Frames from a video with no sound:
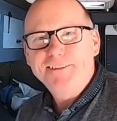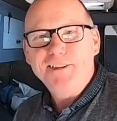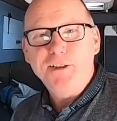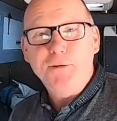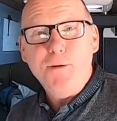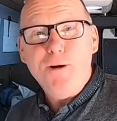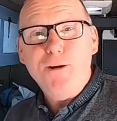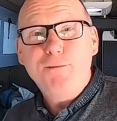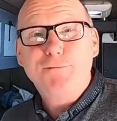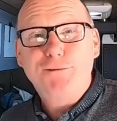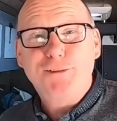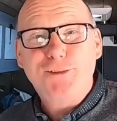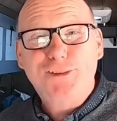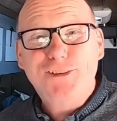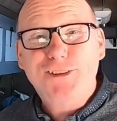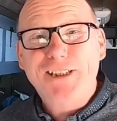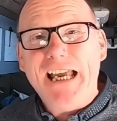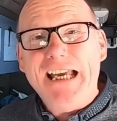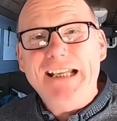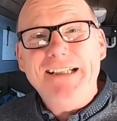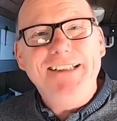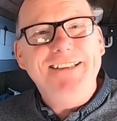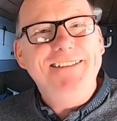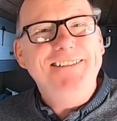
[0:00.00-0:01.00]
So after
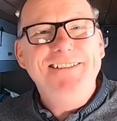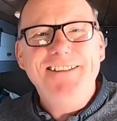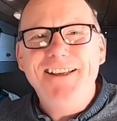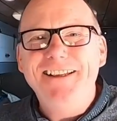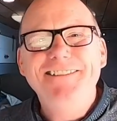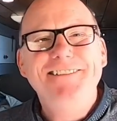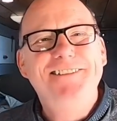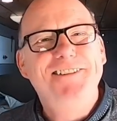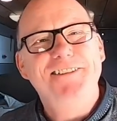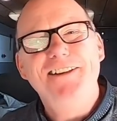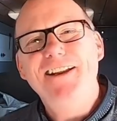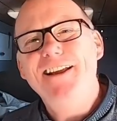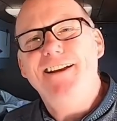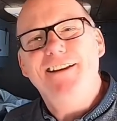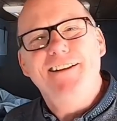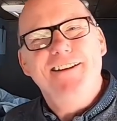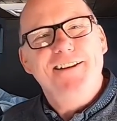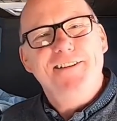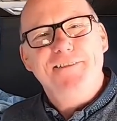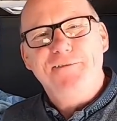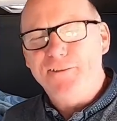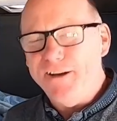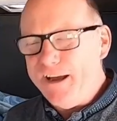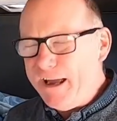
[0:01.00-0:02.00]
scanning the internet
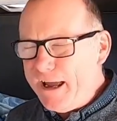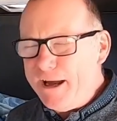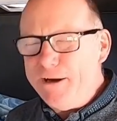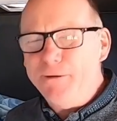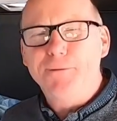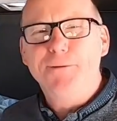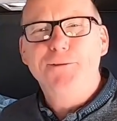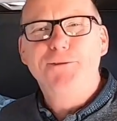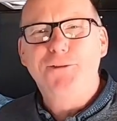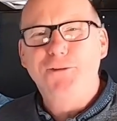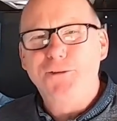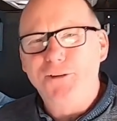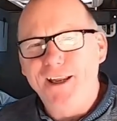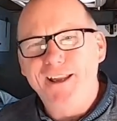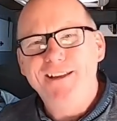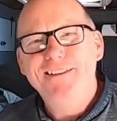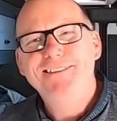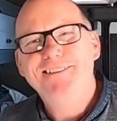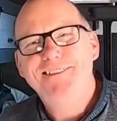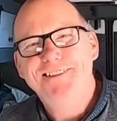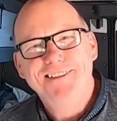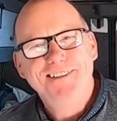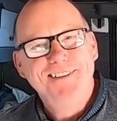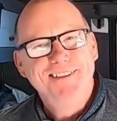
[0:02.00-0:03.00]
for hours on
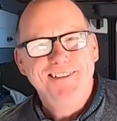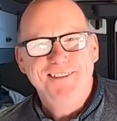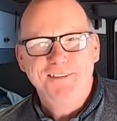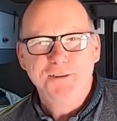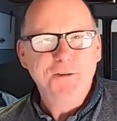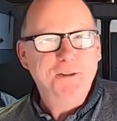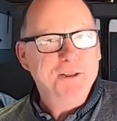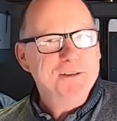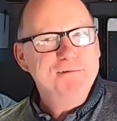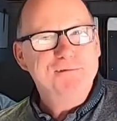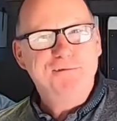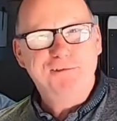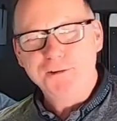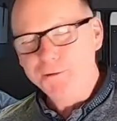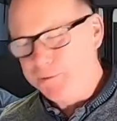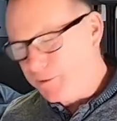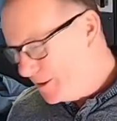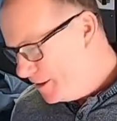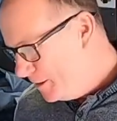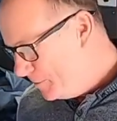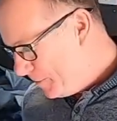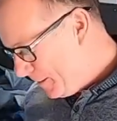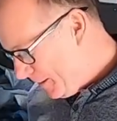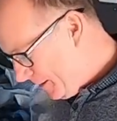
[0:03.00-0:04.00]
end, looking
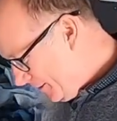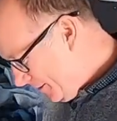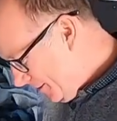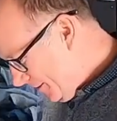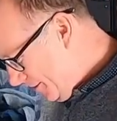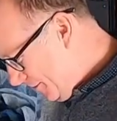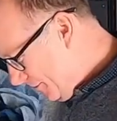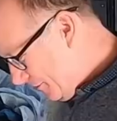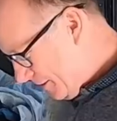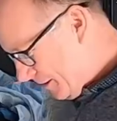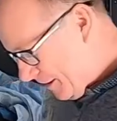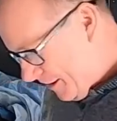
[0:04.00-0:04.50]
through eBay, I